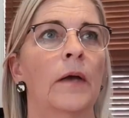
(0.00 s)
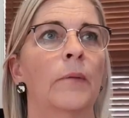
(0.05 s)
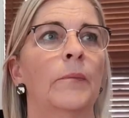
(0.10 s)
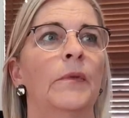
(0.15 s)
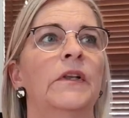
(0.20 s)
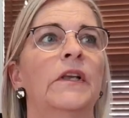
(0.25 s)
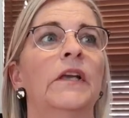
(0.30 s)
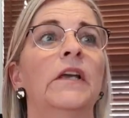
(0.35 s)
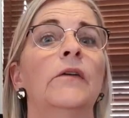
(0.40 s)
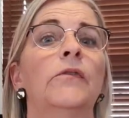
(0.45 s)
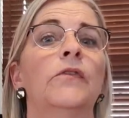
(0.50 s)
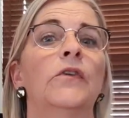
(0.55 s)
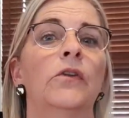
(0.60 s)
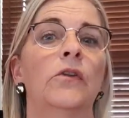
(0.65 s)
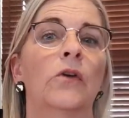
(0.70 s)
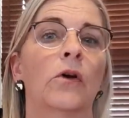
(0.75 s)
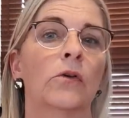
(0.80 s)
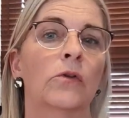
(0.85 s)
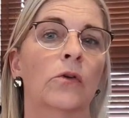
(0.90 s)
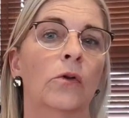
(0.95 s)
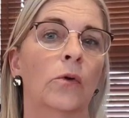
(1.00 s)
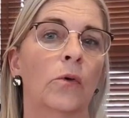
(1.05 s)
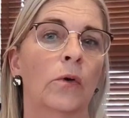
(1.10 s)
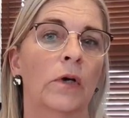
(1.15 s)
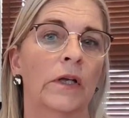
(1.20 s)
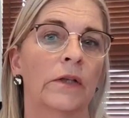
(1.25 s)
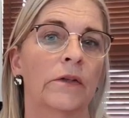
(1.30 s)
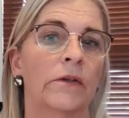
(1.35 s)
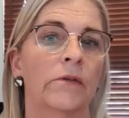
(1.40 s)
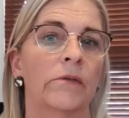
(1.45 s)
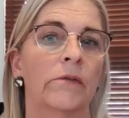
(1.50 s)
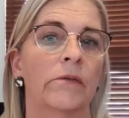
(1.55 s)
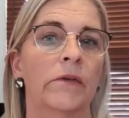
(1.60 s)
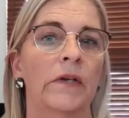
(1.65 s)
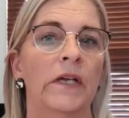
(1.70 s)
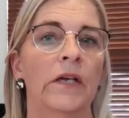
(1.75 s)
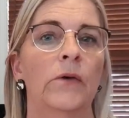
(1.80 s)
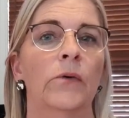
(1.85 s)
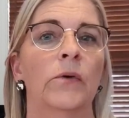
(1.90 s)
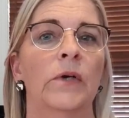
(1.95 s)
But if you don't look at the
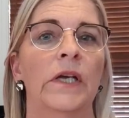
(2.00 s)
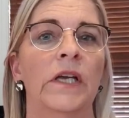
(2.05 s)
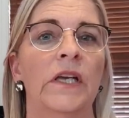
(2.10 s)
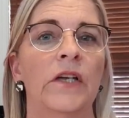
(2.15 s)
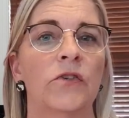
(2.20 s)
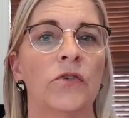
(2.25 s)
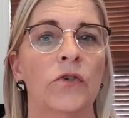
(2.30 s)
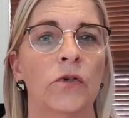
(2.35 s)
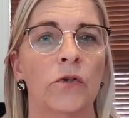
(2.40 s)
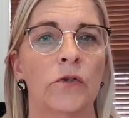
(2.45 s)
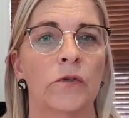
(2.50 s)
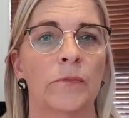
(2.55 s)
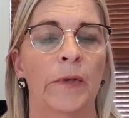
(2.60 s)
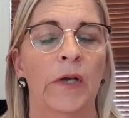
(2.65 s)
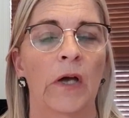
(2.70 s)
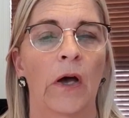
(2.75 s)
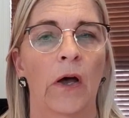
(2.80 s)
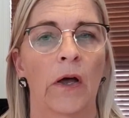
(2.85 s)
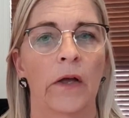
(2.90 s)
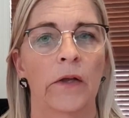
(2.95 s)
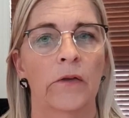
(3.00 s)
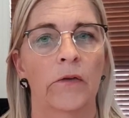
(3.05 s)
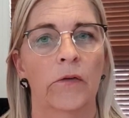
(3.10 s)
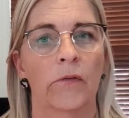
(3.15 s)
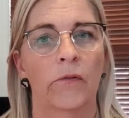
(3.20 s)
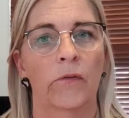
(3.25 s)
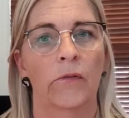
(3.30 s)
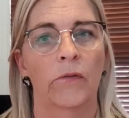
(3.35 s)
real issues behind,